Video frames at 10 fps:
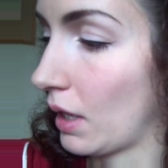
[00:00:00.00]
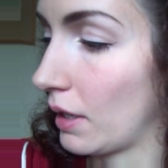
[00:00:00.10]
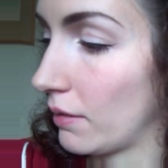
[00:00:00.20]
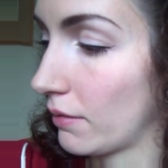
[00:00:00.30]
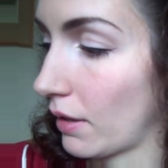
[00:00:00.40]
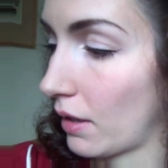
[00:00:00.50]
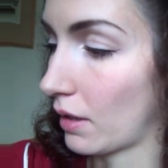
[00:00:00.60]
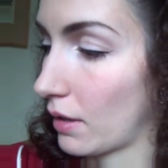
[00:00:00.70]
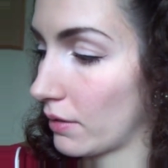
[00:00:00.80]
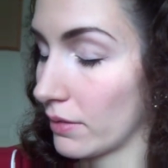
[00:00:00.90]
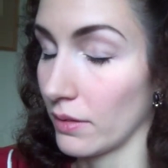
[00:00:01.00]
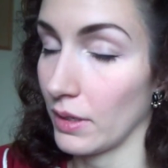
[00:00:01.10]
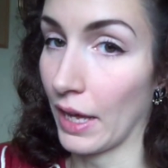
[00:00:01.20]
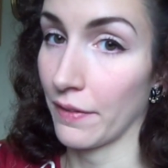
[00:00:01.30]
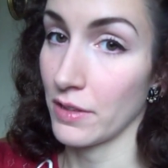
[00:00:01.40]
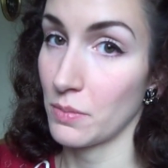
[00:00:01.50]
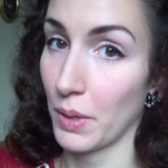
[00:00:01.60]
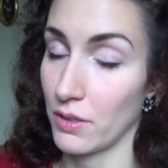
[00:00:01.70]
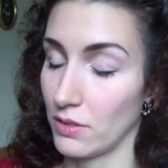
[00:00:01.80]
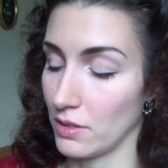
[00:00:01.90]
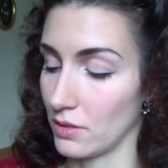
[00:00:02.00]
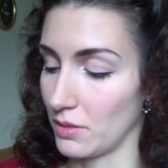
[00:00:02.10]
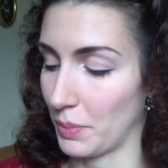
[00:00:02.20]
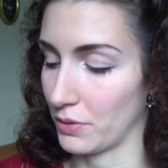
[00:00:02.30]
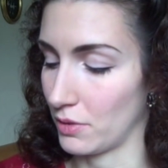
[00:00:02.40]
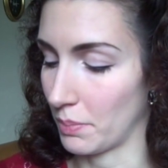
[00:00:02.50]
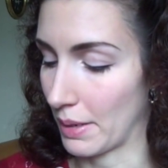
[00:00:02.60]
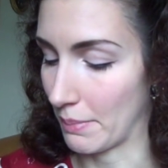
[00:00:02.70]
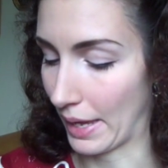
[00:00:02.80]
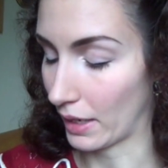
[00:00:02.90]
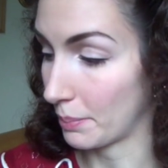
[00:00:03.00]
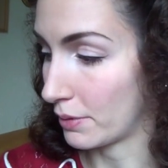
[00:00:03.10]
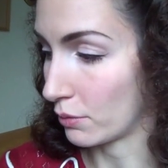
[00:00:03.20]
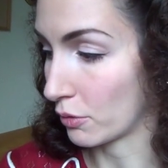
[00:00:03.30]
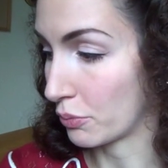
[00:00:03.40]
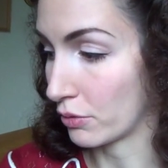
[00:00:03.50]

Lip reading: and yeah, this post isn't sponsored by MAC, but all